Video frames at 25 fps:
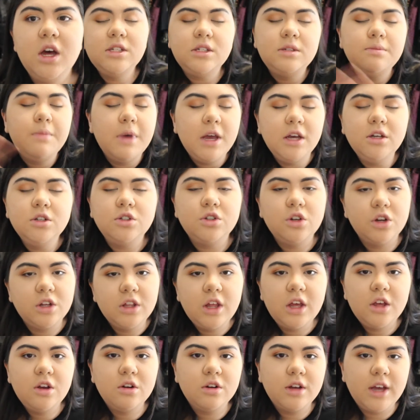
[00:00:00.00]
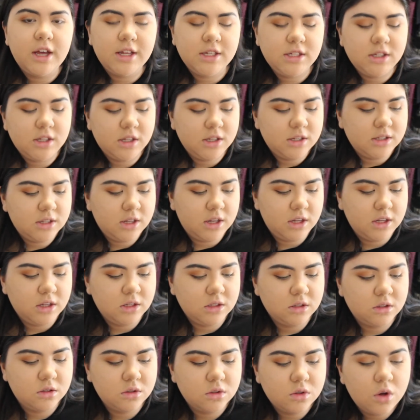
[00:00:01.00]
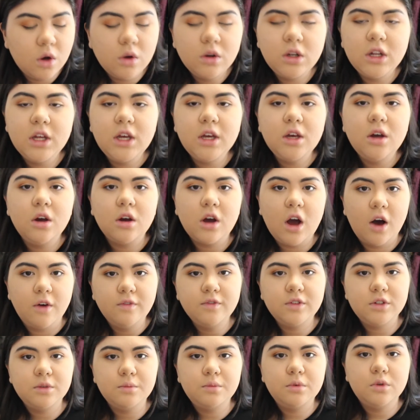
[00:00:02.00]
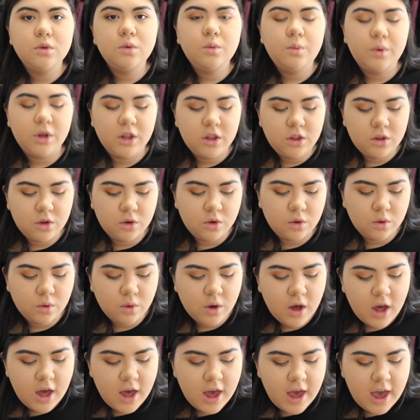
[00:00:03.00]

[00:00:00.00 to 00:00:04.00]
Just make sure that your guest list is totally comfortable with you